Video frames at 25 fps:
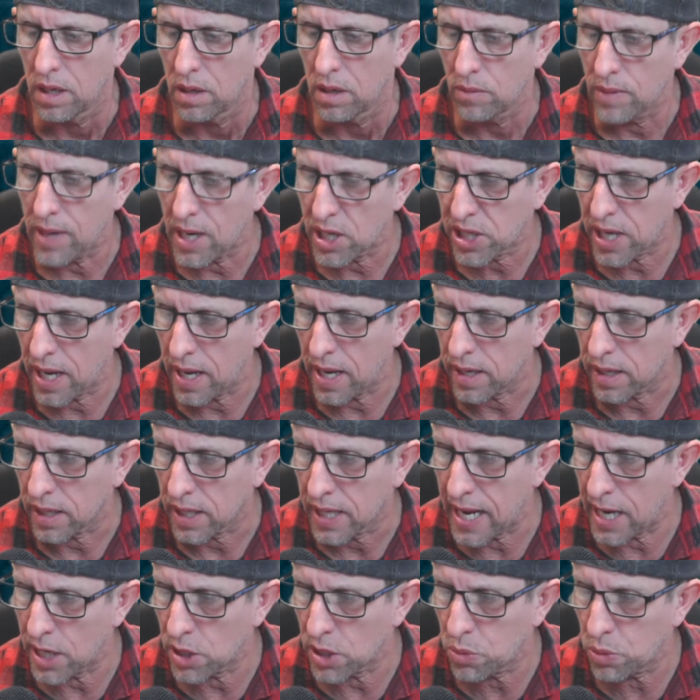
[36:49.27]
Ruskin,
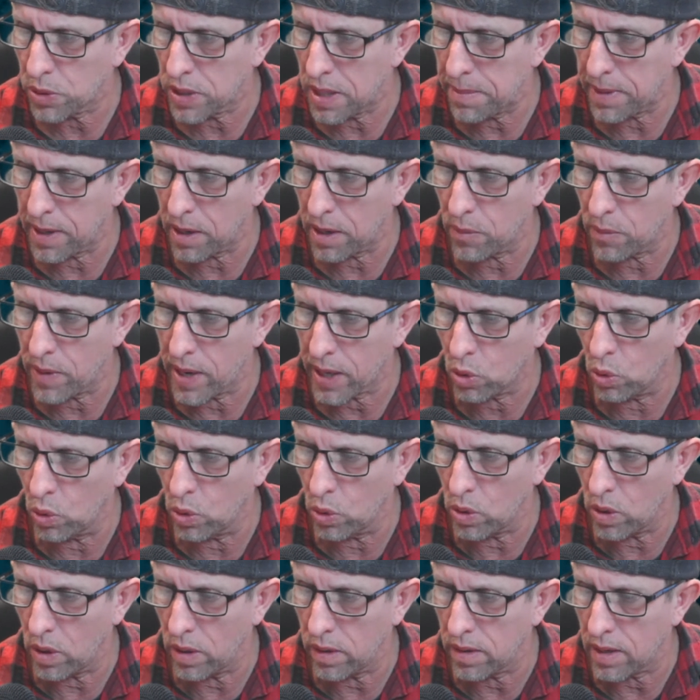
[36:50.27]
Kaz, would there be a
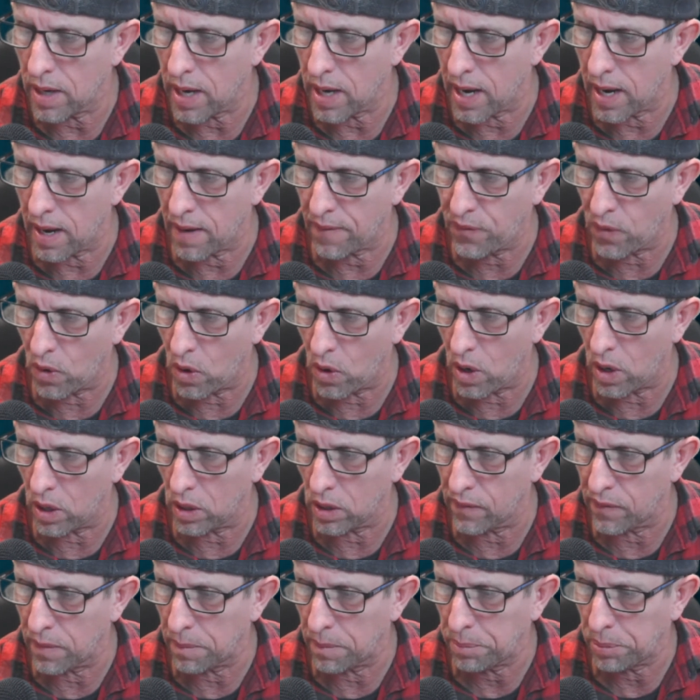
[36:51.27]
record on
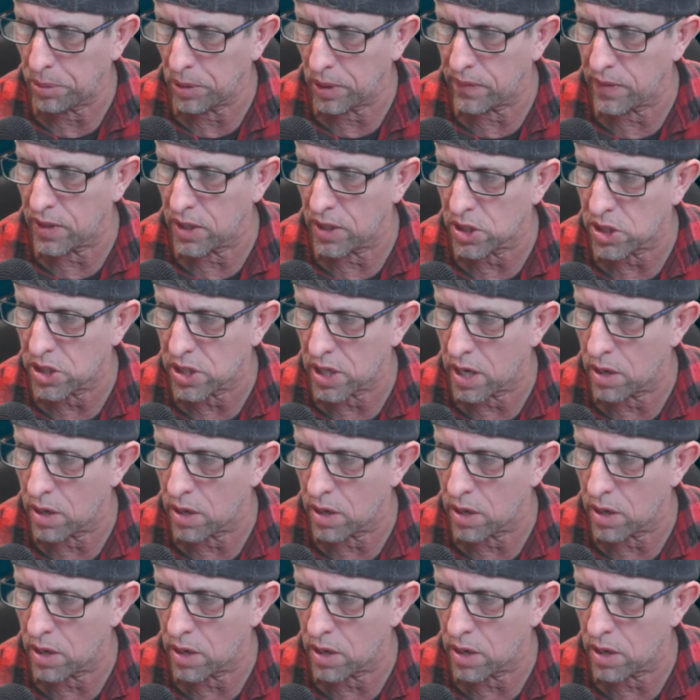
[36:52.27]
file of a previous